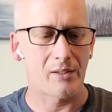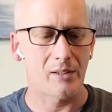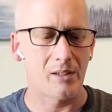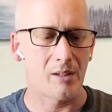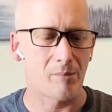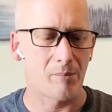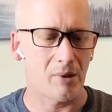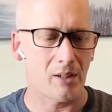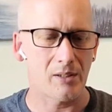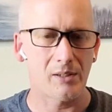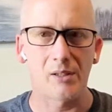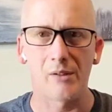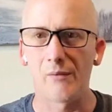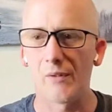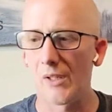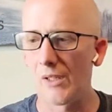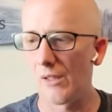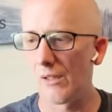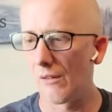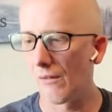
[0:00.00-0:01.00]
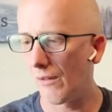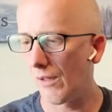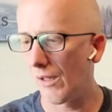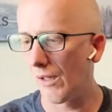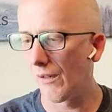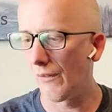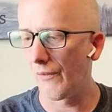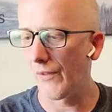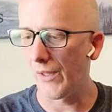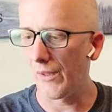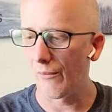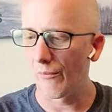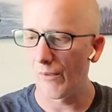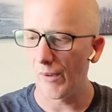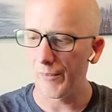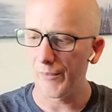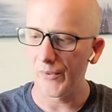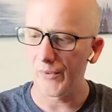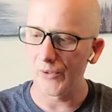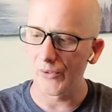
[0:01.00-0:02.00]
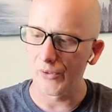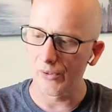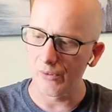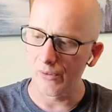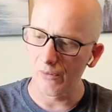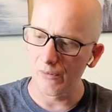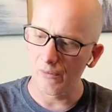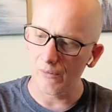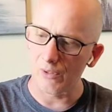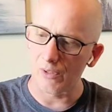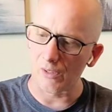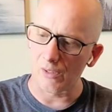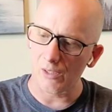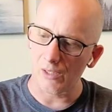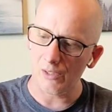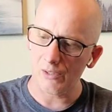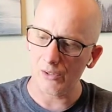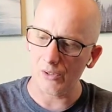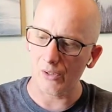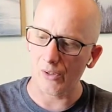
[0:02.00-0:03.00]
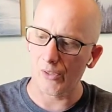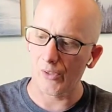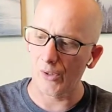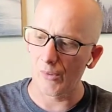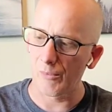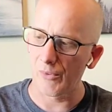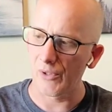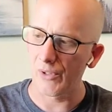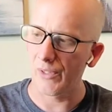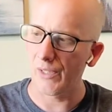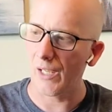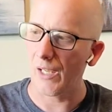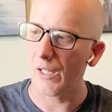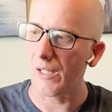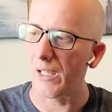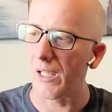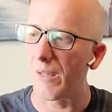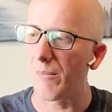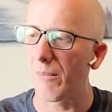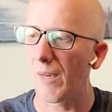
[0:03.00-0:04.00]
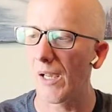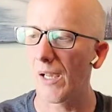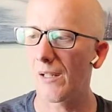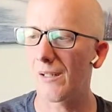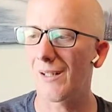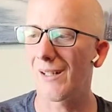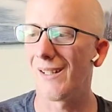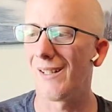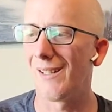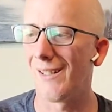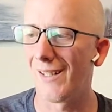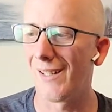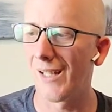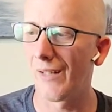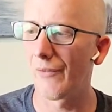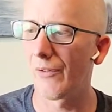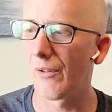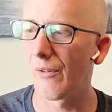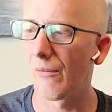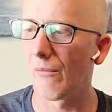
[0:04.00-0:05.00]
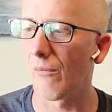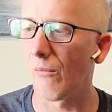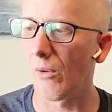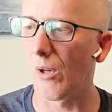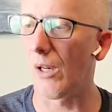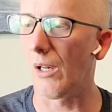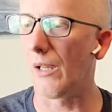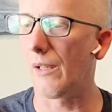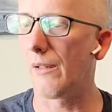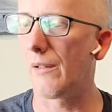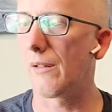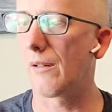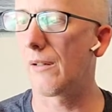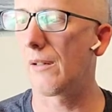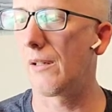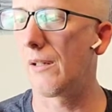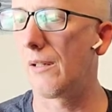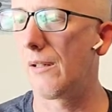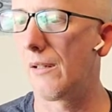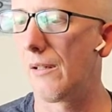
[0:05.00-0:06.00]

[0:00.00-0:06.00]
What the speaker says: the unboxing video of the REPTIZOO Deluxe Thermostat Heat Mat 11 Watt. All right,